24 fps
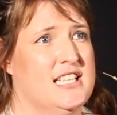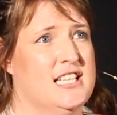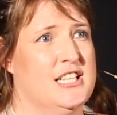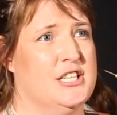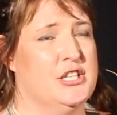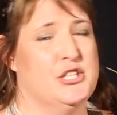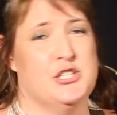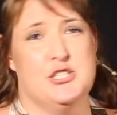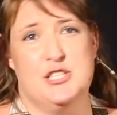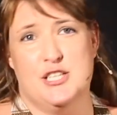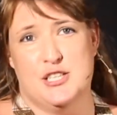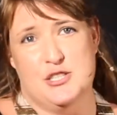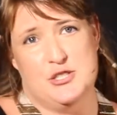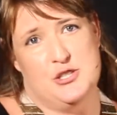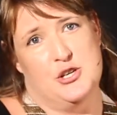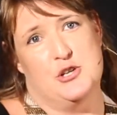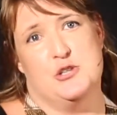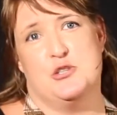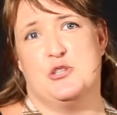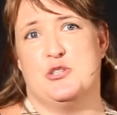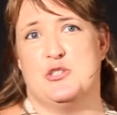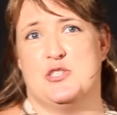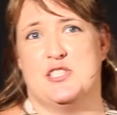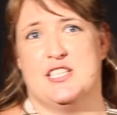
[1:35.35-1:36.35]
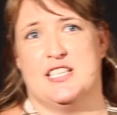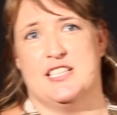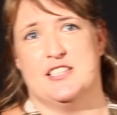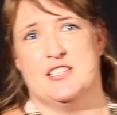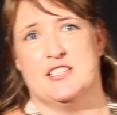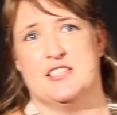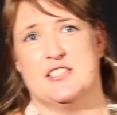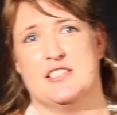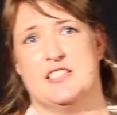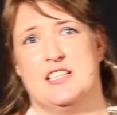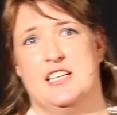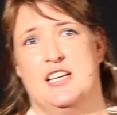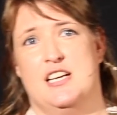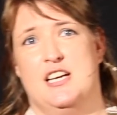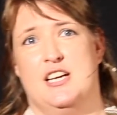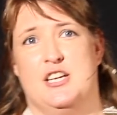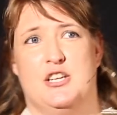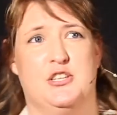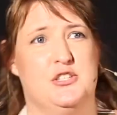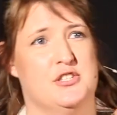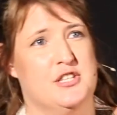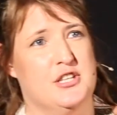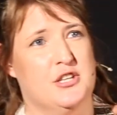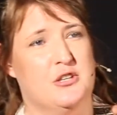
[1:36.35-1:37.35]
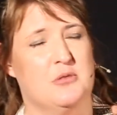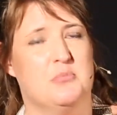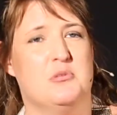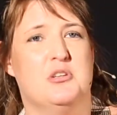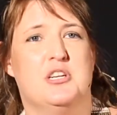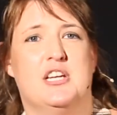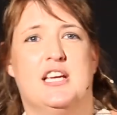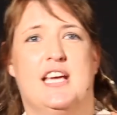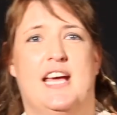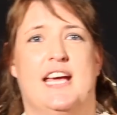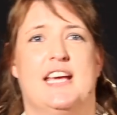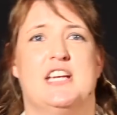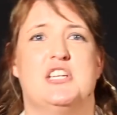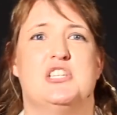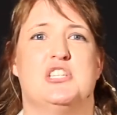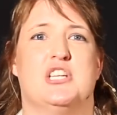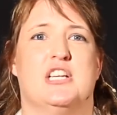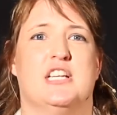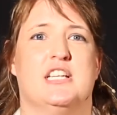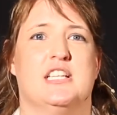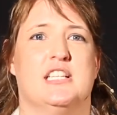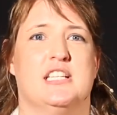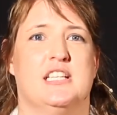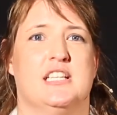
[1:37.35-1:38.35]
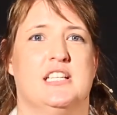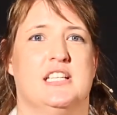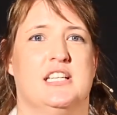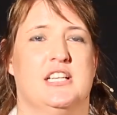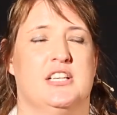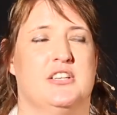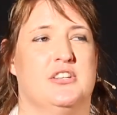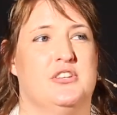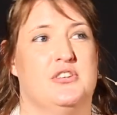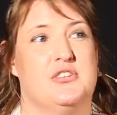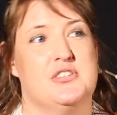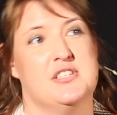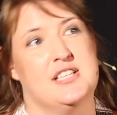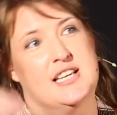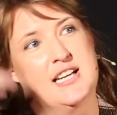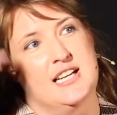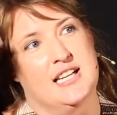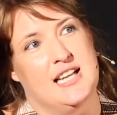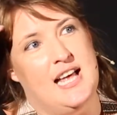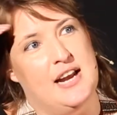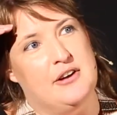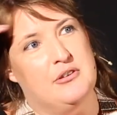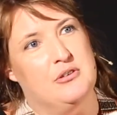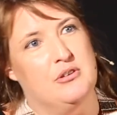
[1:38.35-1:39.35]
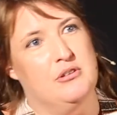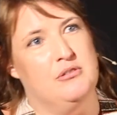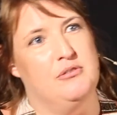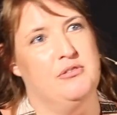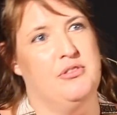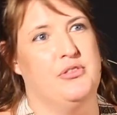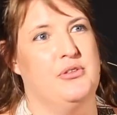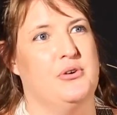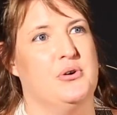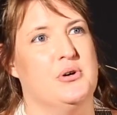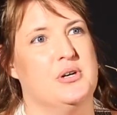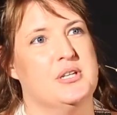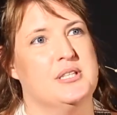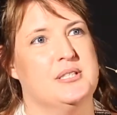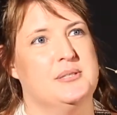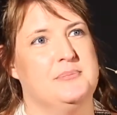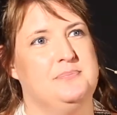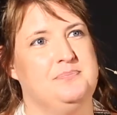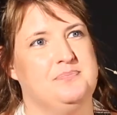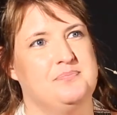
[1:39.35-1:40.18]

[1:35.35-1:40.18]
using social skills, using communication, using lateral thought.